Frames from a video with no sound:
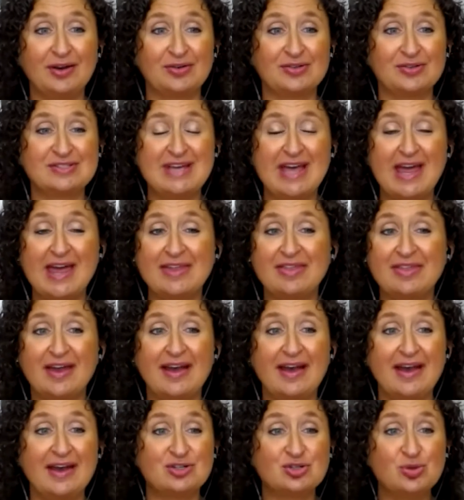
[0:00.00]
say
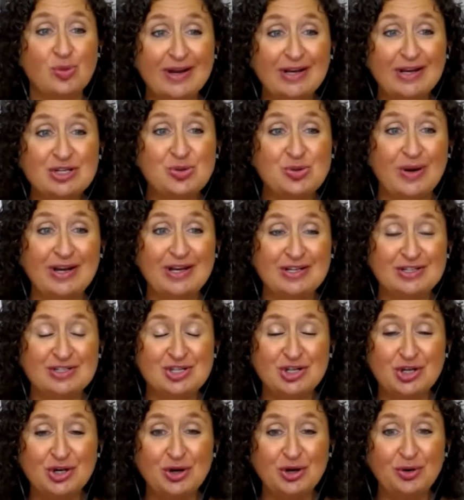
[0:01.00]
that in
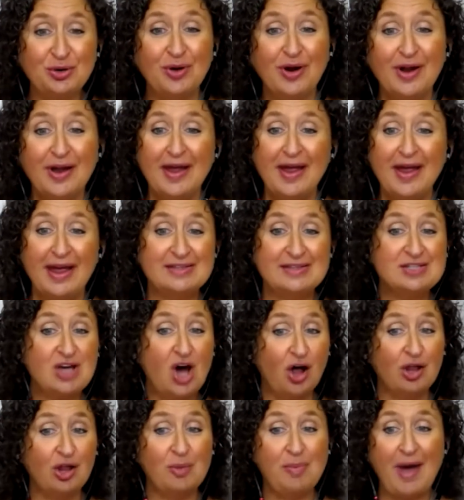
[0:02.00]
2022, it's
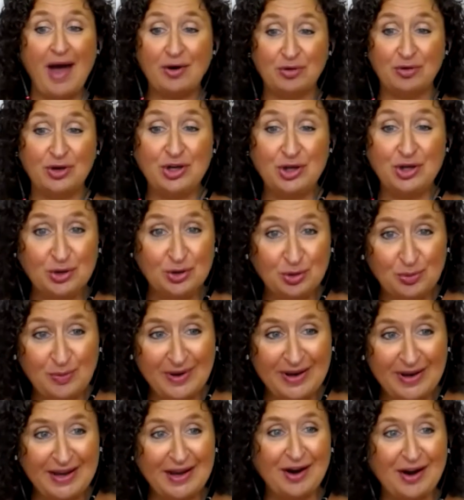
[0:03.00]
all about you,
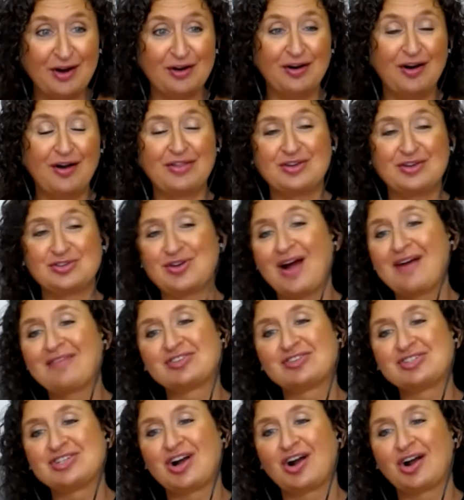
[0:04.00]
meaning the
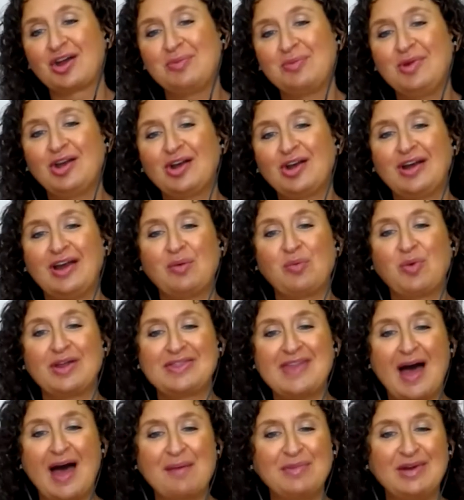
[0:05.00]
drivers in our community and
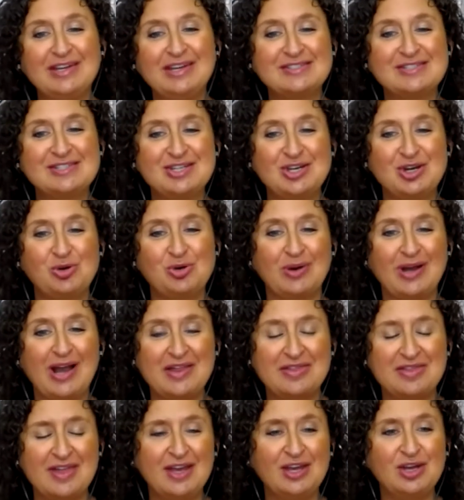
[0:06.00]
what that means to you. But I
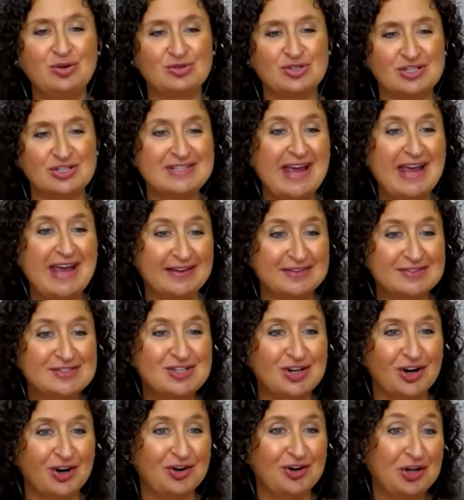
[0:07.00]
think you just
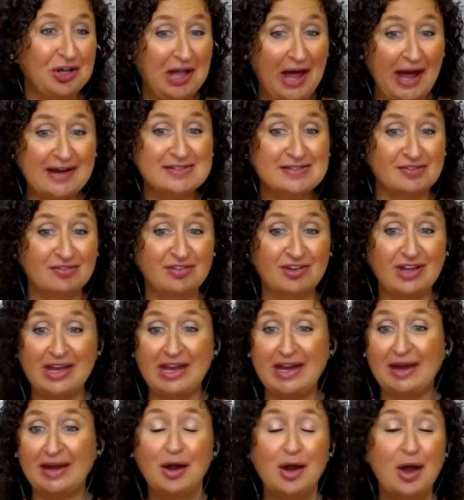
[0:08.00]
answered
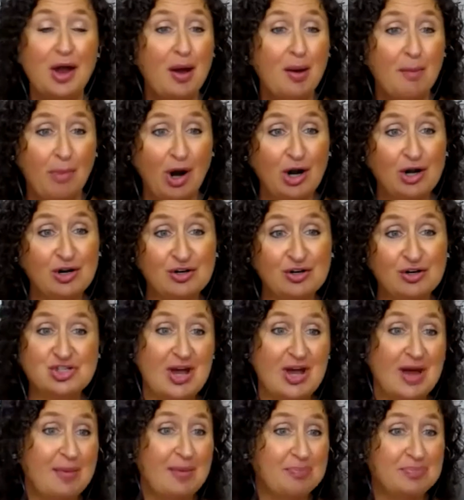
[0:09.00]
collectively:
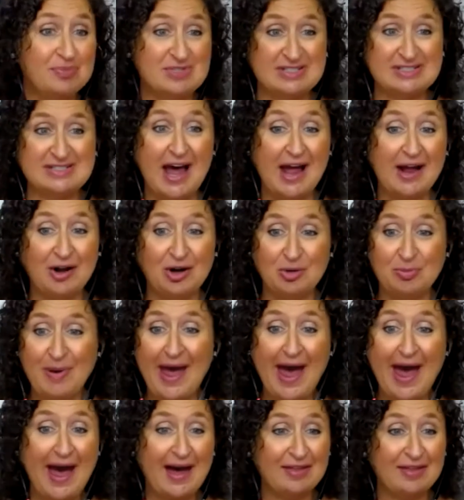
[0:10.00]
partnership, desired
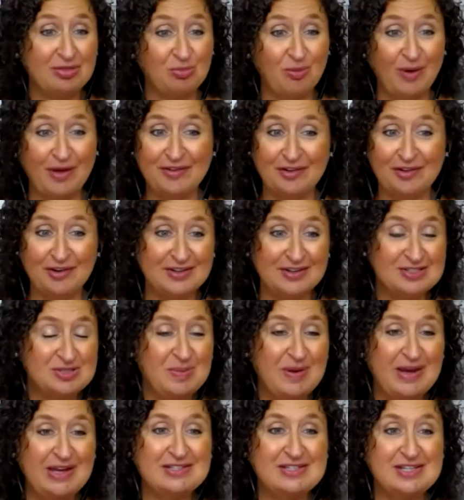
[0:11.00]
path, whether it's
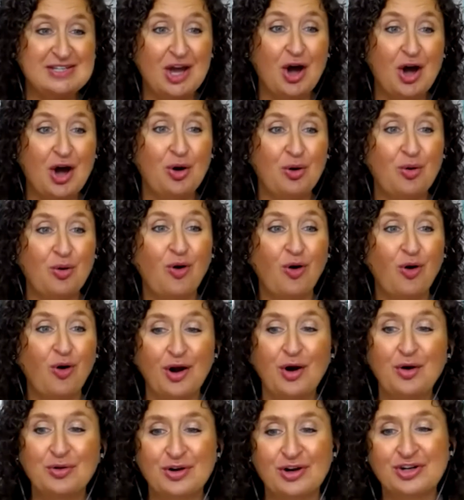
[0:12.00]
PTO or
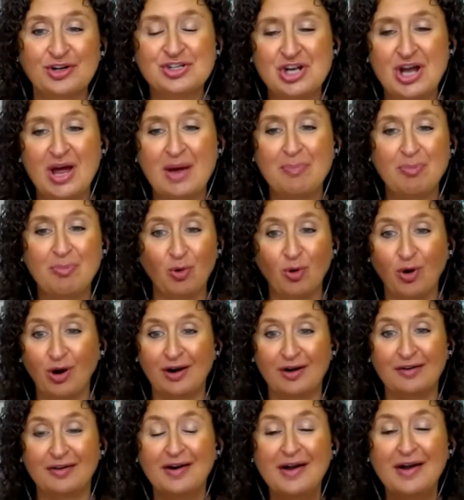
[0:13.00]
ownership,
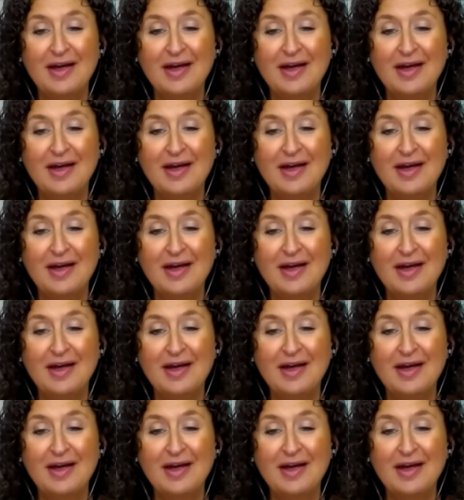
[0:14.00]
or